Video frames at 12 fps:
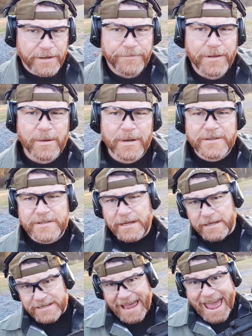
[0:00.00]
of view on this thing
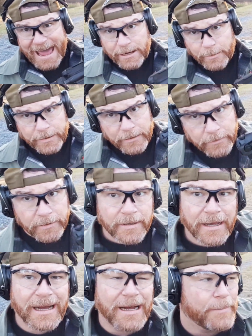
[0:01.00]
is adequate.
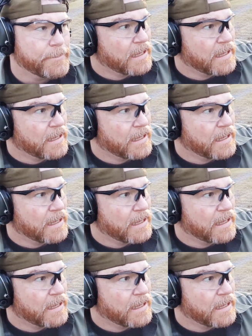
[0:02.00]
Um,